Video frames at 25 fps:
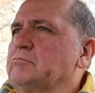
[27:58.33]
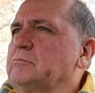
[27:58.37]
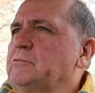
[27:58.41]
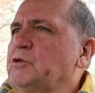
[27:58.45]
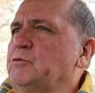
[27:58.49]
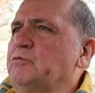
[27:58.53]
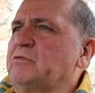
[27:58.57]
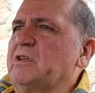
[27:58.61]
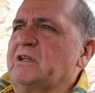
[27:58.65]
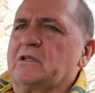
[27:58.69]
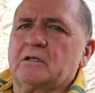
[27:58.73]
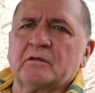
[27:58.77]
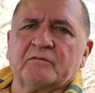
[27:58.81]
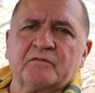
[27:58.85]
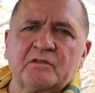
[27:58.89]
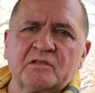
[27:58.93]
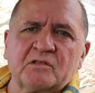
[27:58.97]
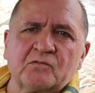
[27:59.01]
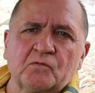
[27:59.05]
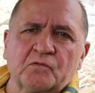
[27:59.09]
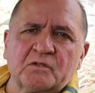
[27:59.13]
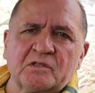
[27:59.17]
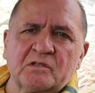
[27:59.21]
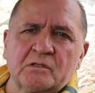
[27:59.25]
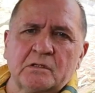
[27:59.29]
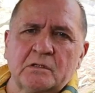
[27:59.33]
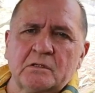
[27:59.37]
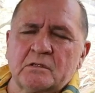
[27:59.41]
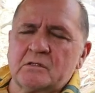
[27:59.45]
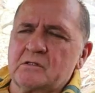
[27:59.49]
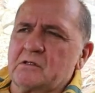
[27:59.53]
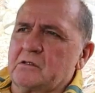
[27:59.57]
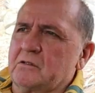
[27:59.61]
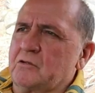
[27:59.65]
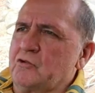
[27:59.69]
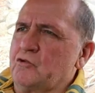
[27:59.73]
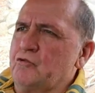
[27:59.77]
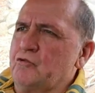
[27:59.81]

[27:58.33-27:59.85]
You think of the sort of sins that